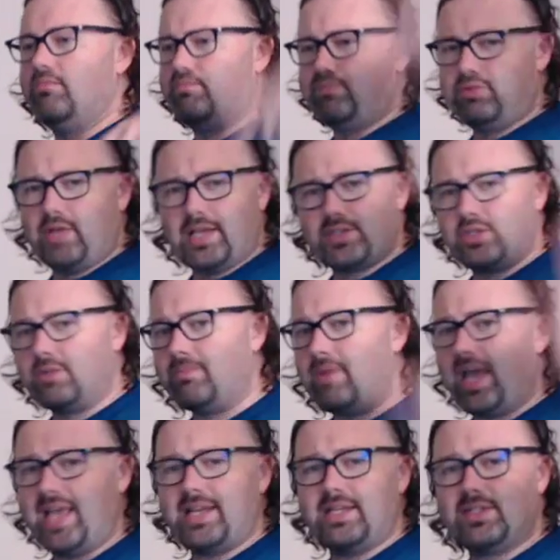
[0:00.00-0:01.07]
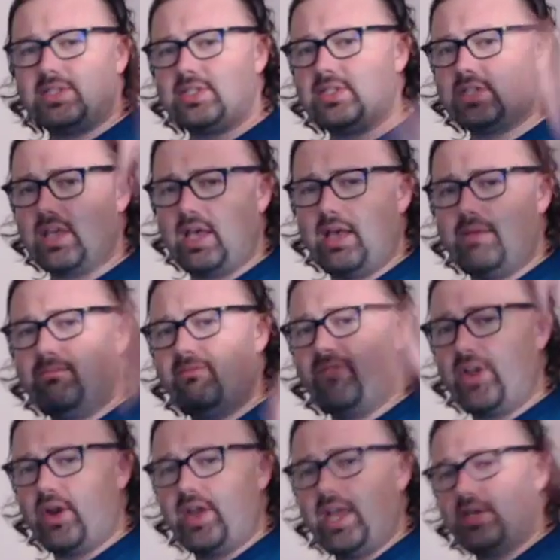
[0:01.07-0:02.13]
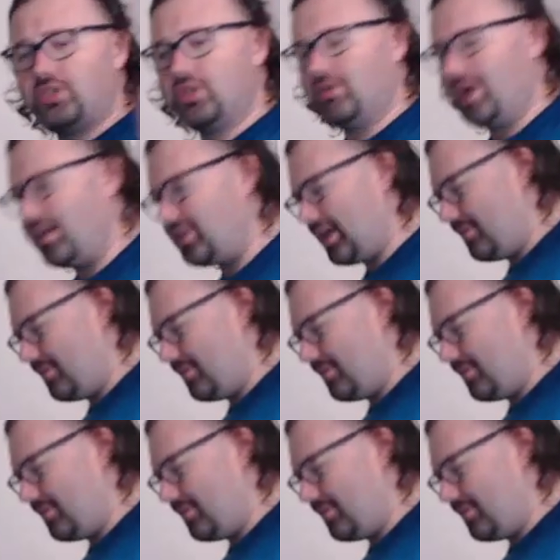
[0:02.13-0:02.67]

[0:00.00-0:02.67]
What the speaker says: plus or minus some variation around that